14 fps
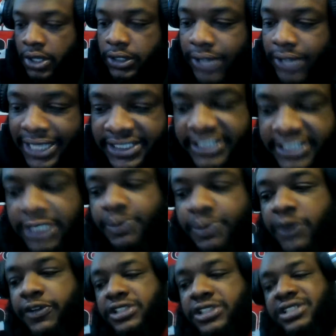You got
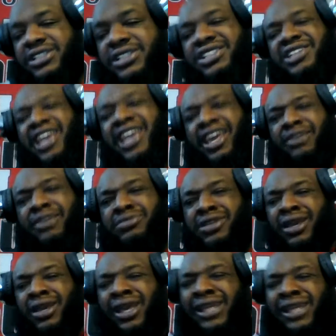CTP versus the
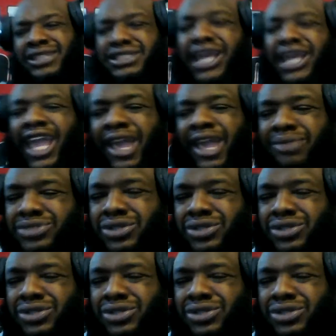Shams. Shams.